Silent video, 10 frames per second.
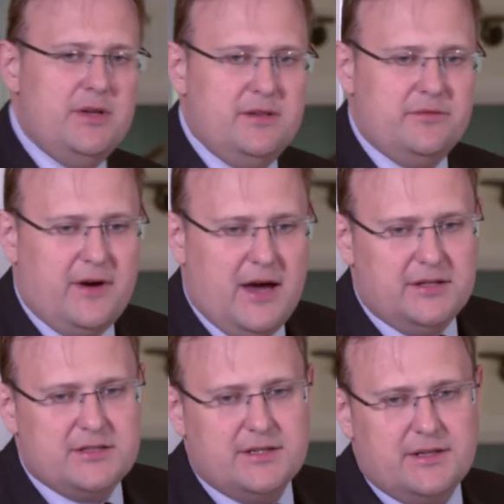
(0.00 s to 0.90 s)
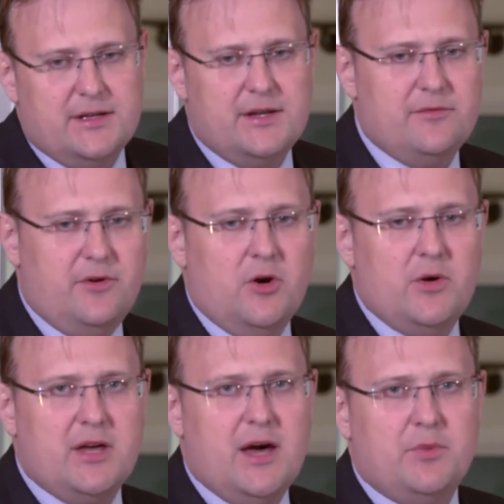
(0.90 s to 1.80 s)
we, in fact, uh,
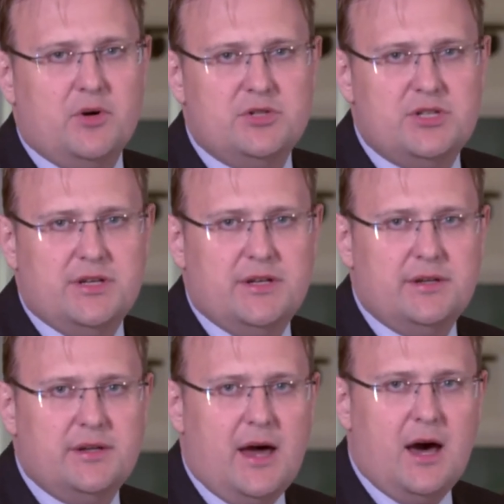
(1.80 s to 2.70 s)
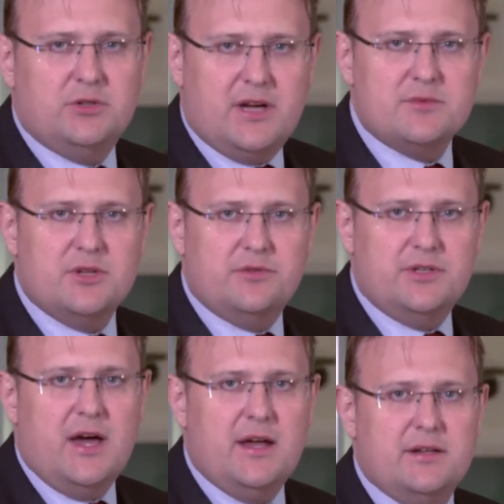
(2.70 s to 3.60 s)
following up on the outcomes of
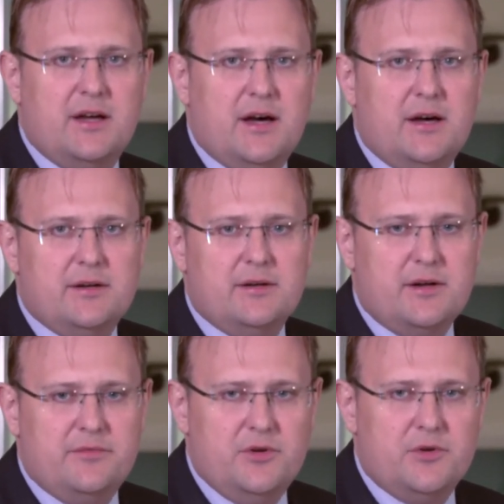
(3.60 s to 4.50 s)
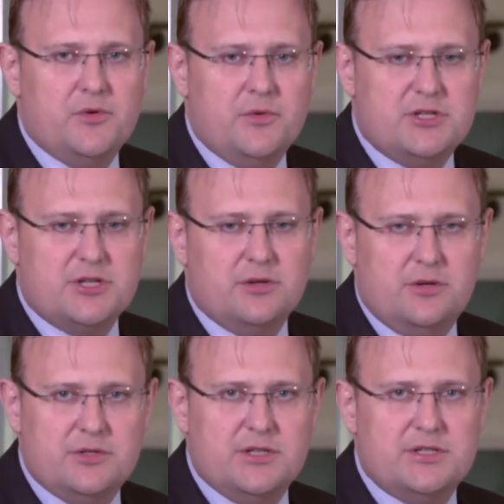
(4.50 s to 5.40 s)
the UNGA review, which
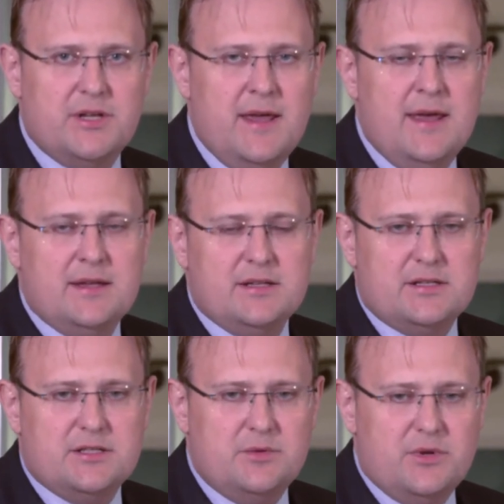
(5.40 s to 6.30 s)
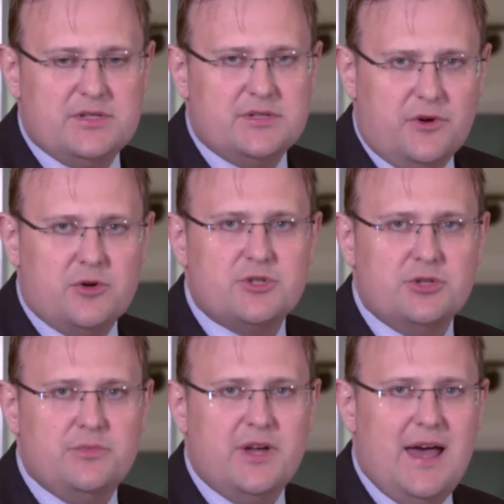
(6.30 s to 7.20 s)
concluded that the WSIS forum
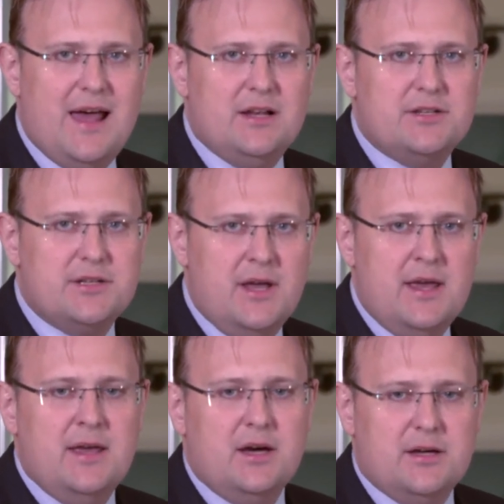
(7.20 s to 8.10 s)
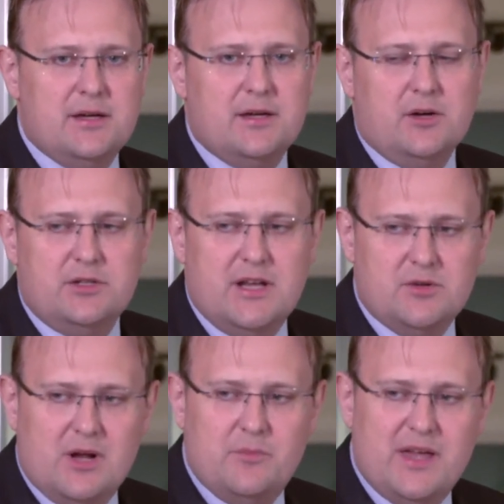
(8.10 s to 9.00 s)
should be held uh, on the
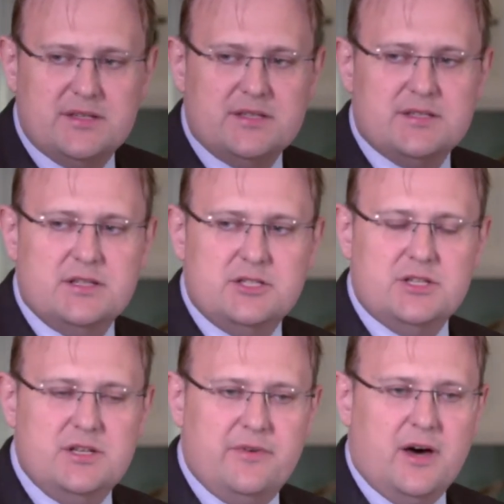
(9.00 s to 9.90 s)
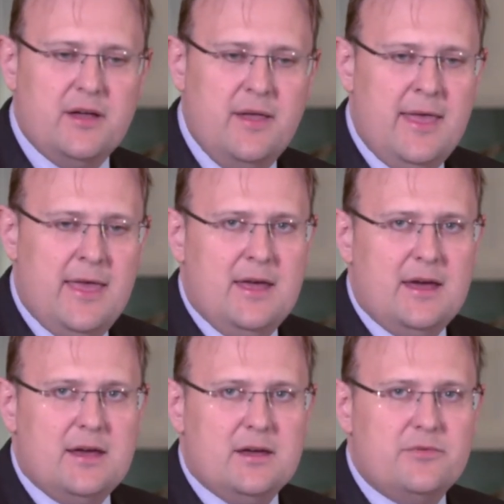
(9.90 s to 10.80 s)
annual basis in Geneva.
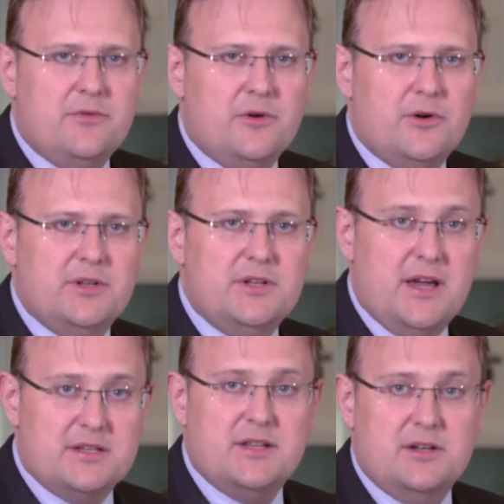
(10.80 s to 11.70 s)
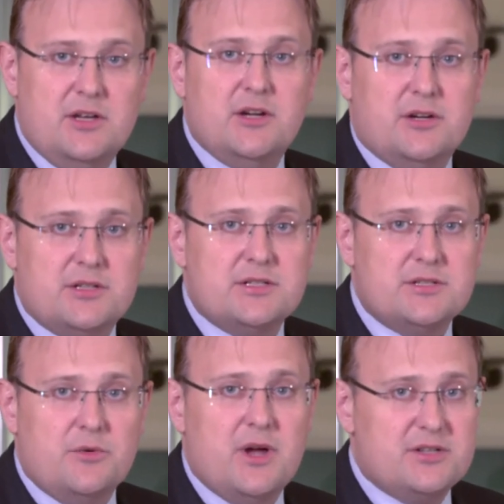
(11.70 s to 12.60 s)
Uh, for the next 10 years.
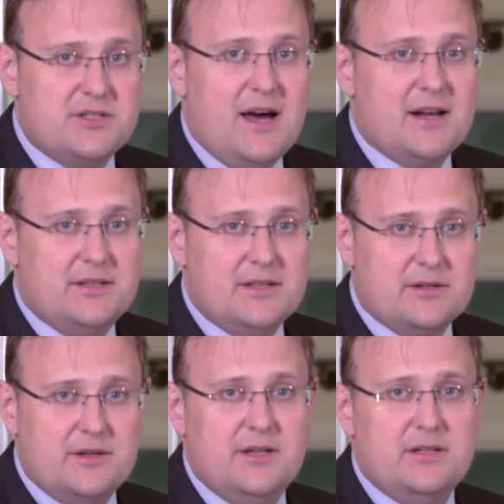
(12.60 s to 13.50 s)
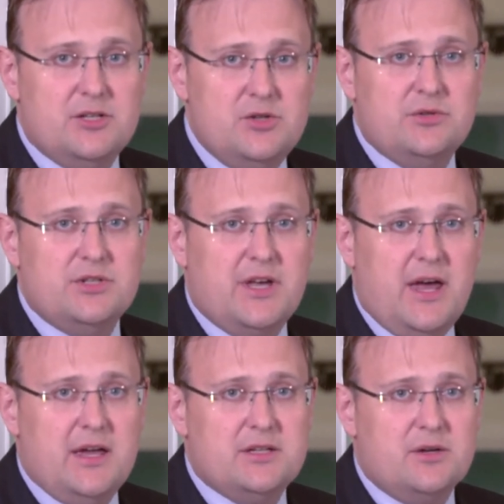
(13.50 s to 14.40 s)
So we are starting really the new
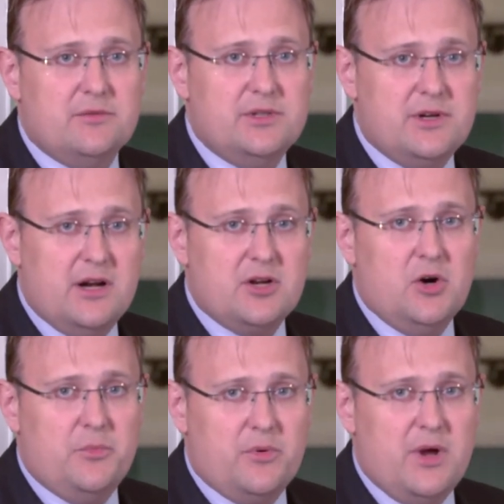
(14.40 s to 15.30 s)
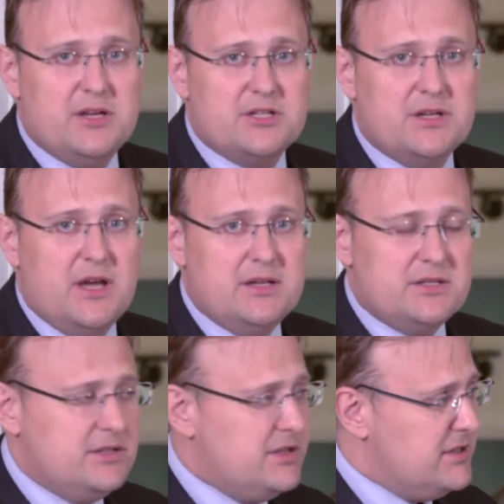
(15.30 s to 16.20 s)
decade of the real cooperation
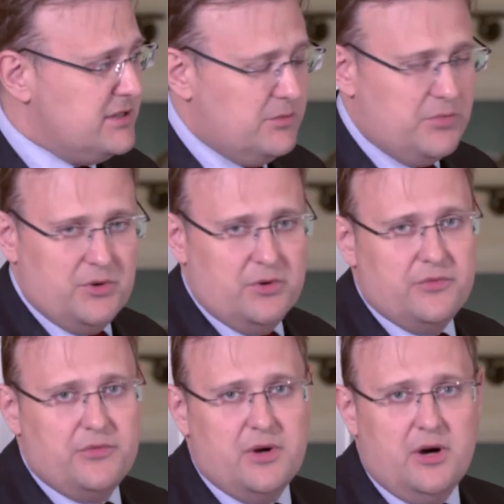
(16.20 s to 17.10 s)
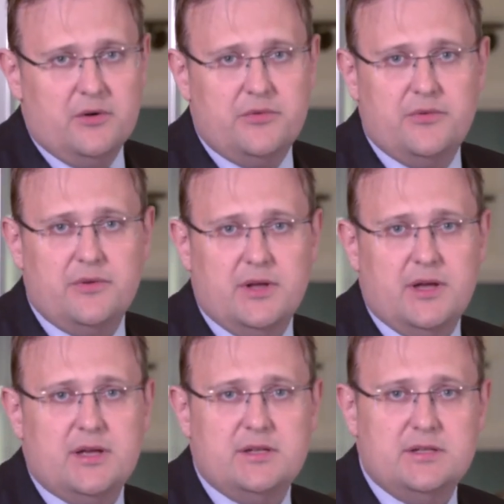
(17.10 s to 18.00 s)
and this is the proof of
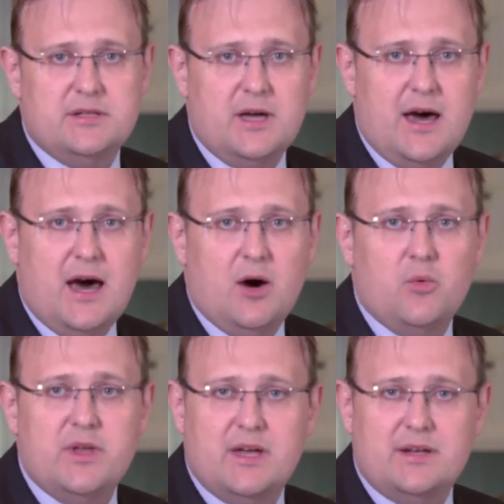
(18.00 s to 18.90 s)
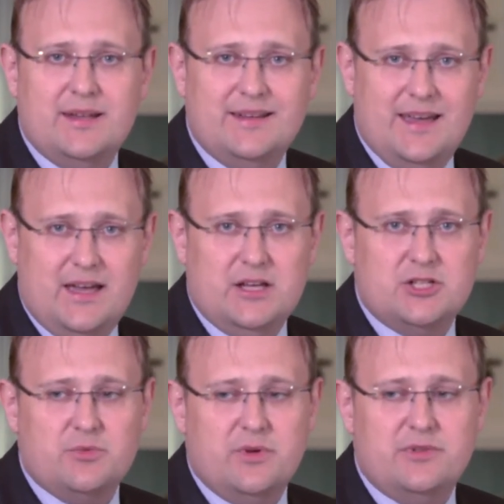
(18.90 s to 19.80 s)
uh, how we can
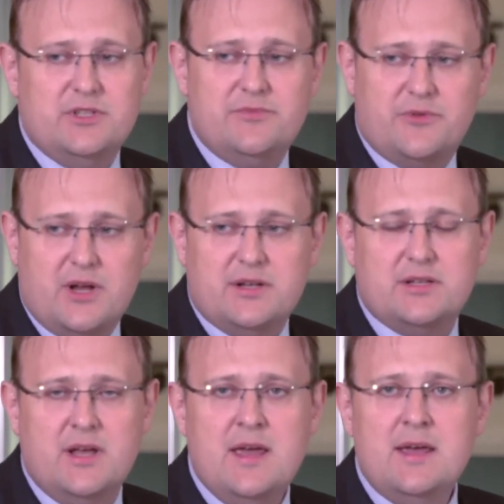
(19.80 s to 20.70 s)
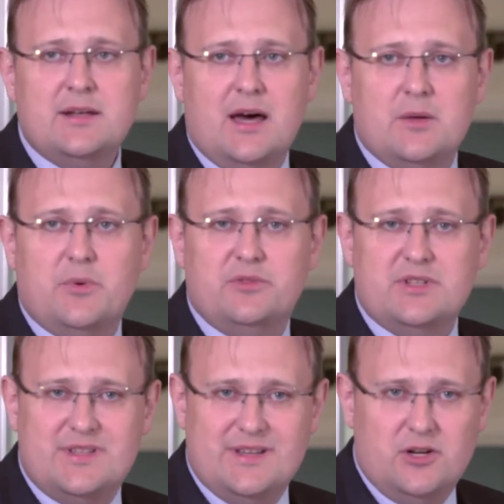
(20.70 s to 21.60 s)
engage with different type of the
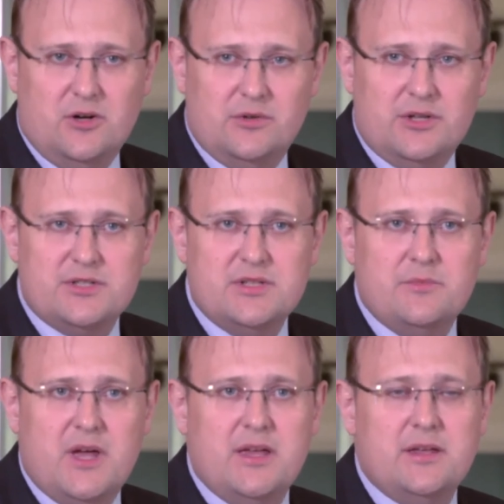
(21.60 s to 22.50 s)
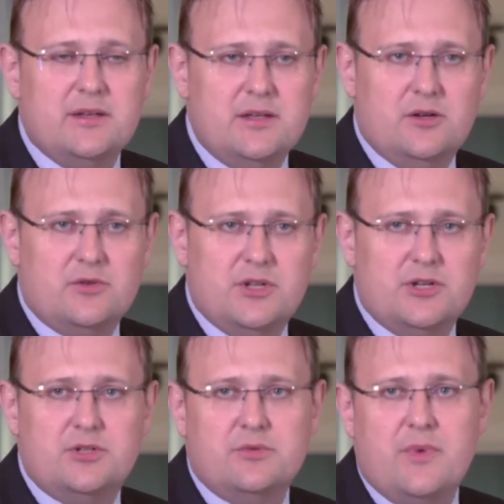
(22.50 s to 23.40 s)
stakeholders in, may, in
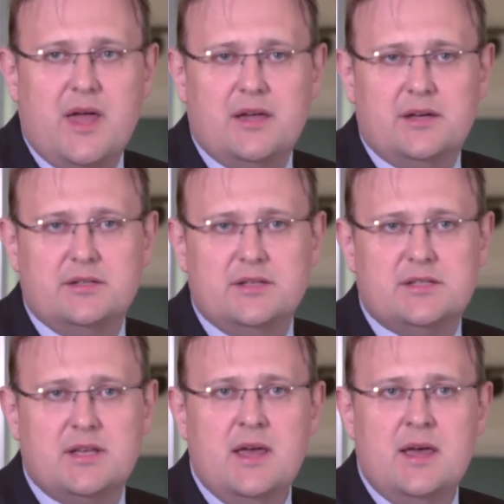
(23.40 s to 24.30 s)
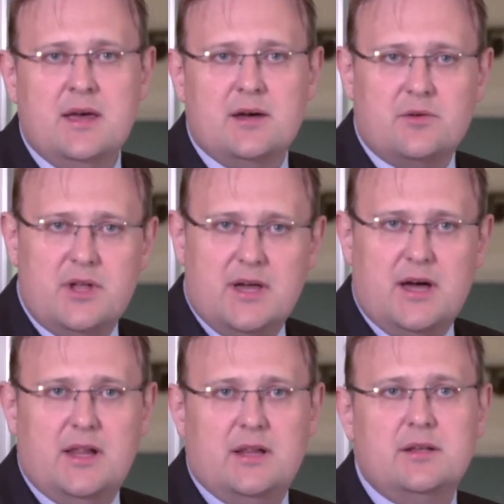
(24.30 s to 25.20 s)
order to make this
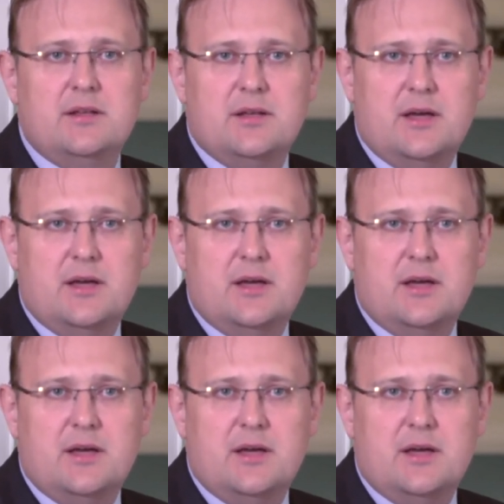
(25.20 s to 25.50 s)
real